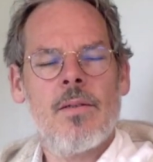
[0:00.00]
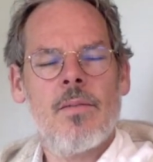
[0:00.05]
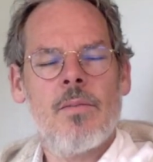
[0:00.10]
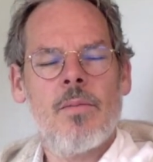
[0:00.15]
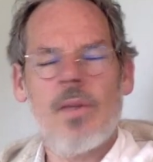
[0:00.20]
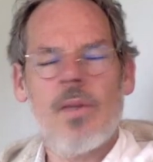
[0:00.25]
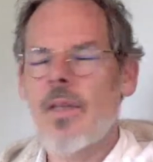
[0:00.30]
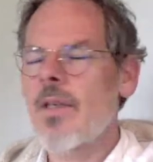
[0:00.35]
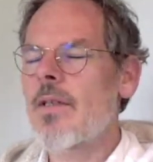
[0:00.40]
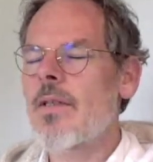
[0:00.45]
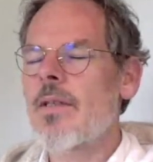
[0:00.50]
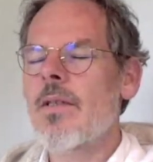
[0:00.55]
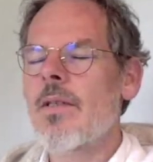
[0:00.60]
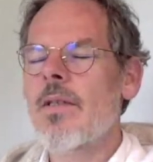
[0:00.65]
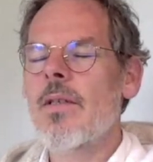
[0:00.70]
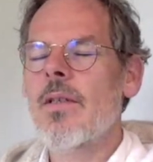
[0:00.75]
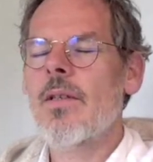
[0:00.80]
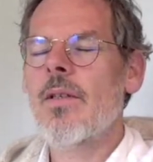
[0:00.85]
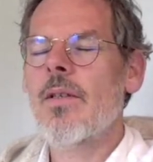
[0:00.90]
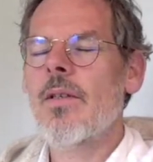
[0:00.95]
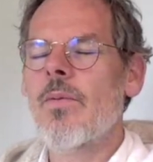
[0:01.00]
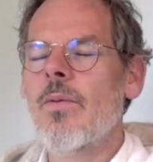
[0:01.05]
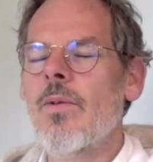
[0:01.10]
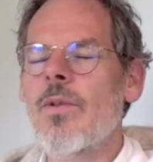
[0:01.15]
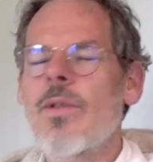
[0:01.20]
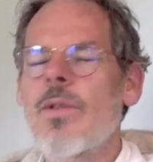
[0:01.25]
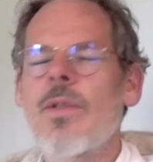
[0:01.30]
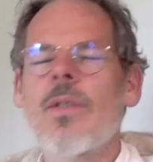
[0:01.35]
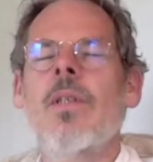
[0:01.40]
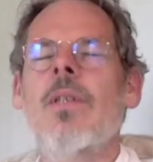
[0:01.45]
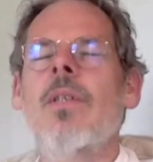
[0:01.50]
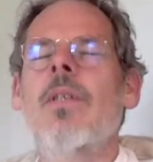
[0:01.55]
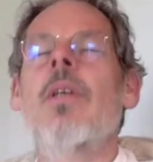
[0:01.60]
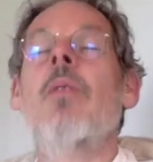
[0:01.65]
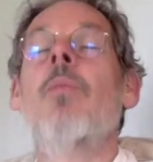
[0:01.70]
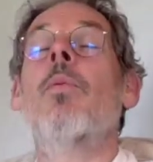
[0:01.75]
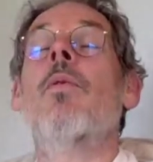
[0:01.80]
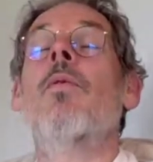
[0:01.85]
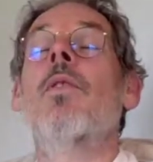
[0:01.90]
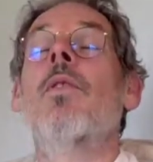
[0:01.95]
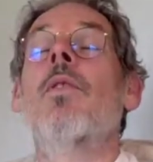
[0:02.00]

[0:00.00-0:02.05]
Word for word: But this was just the tip of